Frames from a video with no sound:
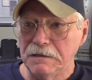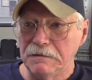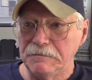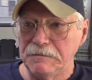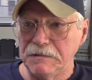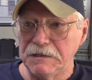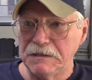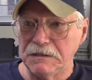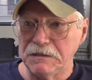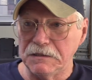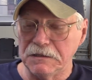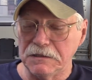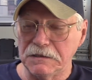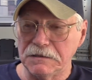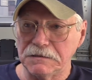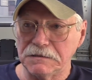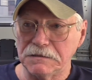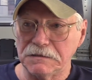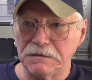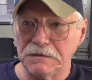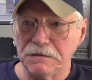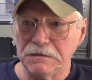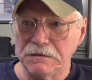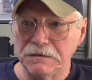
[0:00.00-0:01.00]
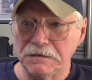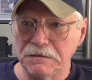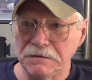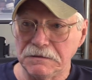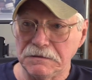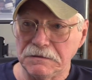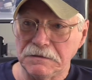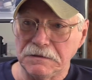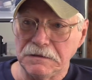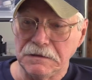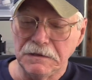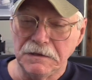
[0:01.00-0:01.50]
because
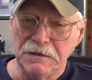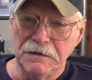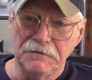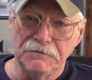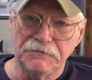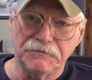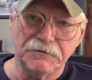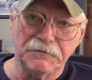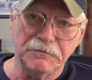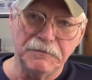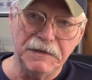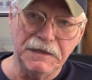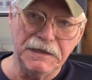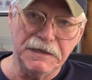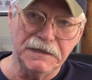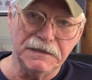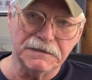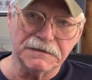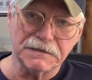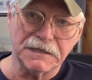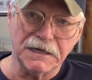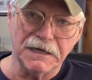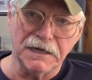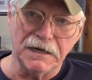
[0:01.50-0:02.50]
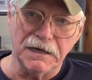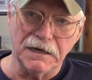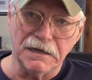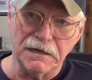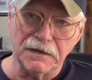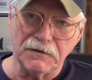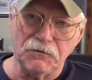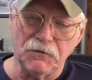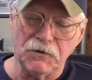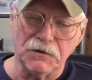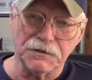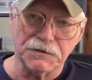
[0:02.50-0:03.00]
for me it's kind of
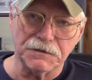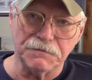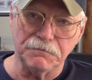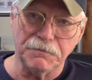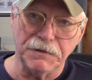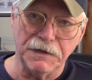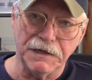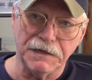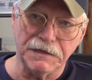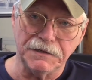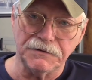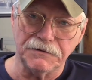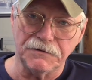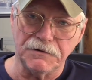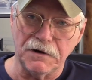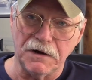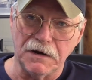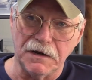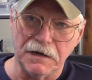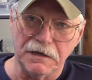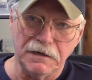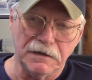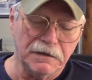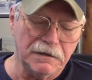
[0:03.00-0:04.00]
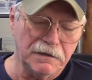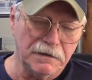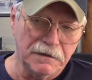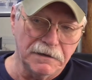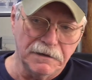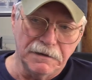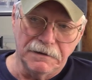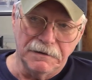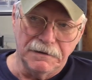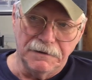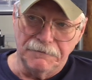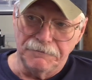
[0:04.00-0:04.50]
like watching paint dry.
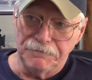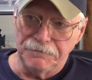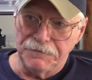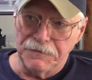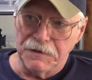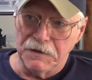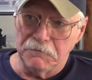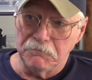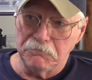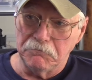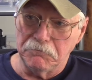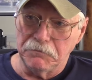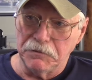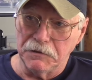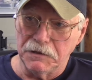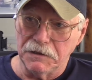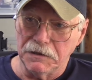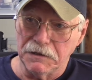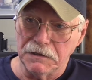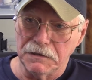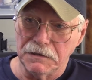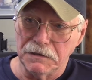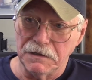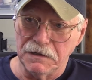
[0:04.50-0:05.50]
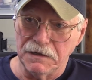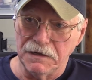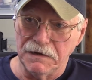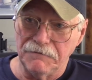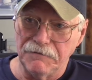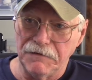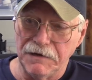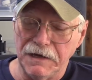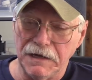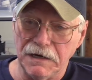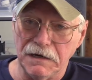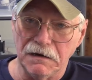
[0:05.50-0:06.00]
But I've
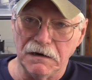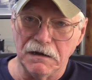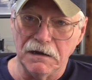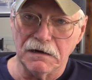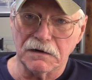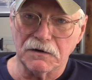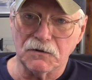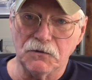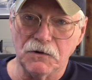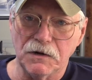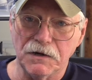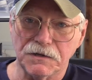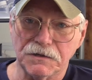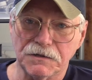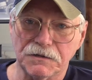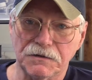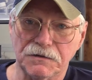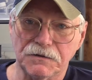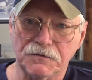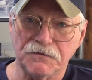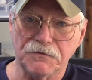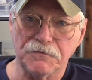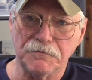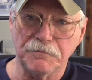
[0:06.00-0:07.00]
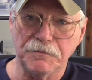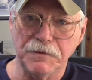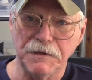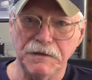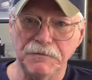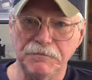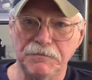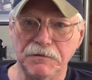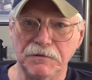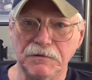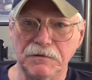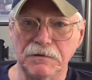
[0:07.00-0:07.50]
had a lot of questions from
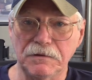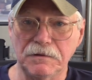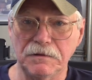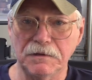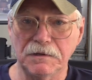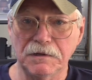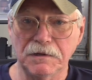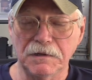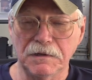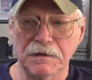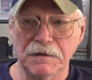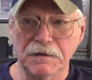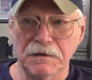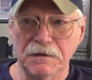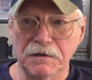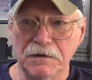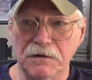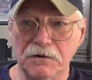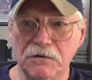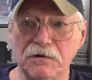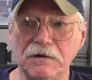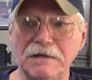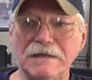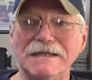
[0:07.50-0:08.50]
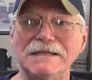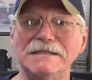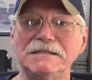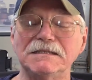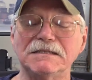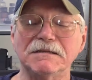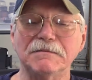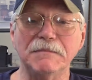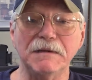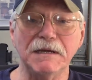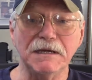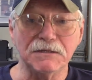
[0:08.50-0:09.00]
people, or at least
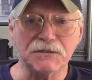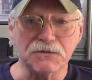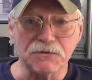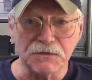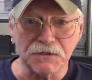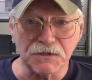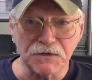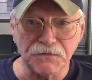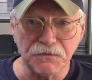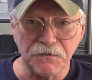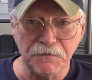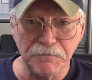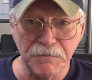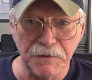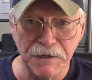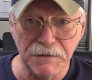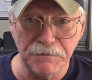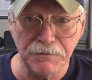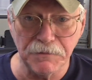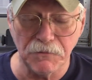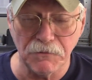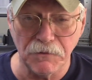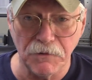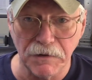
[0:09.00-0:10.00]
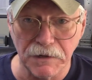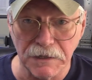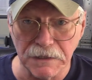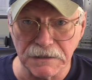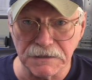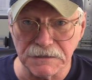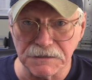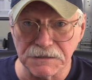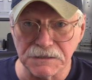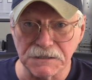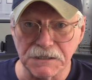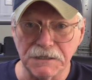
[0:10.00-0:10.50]
some interest from people wanting
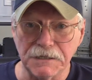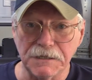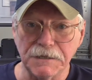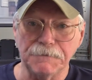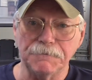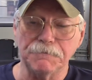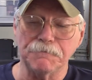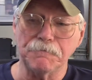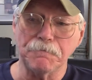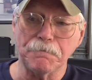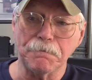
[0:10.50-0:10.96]
to see